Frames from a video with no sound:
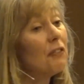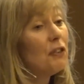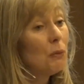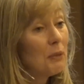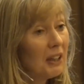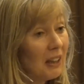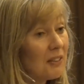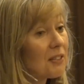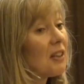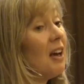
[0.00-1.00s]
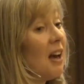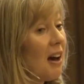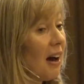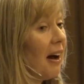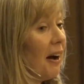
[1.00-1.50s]
a few minutes
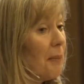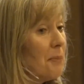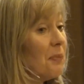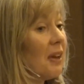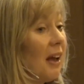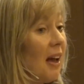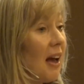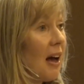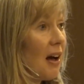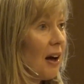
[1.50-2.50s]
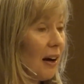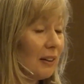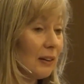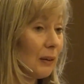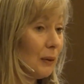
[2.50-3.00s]
um,
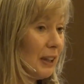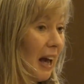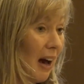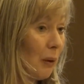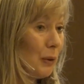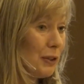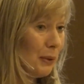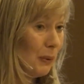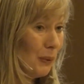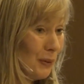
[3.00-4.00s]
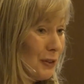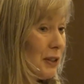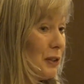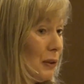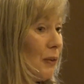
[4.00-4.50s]
learning how to,
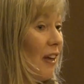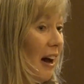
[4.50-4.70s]
to do